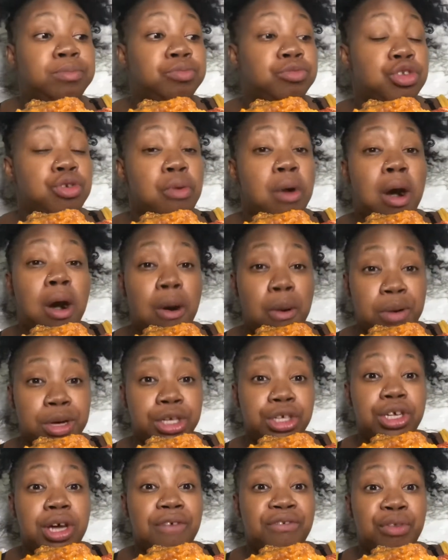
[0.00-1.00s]
You
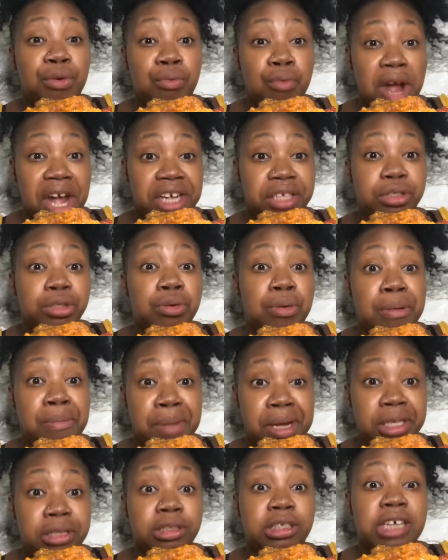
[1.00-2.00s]
always have the right to
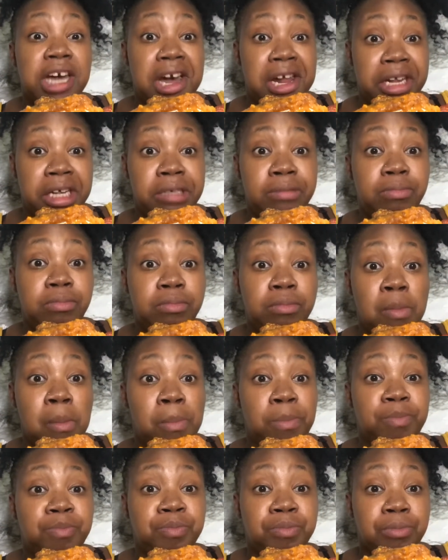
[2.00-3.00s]
remain silent.
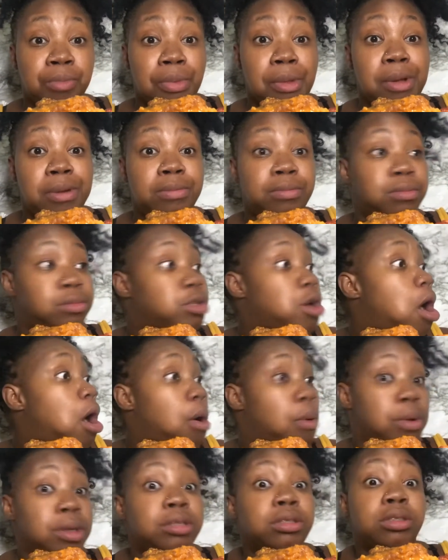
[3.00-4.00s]

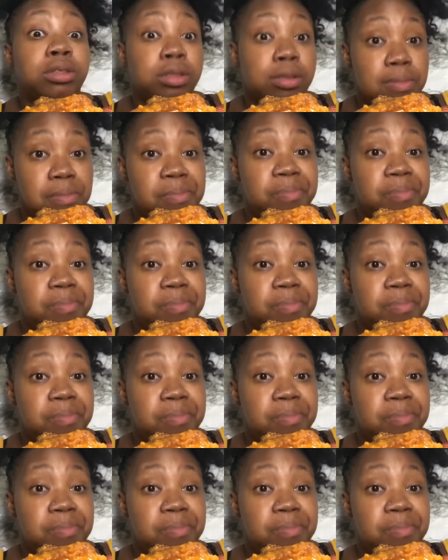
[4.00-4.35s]
Always.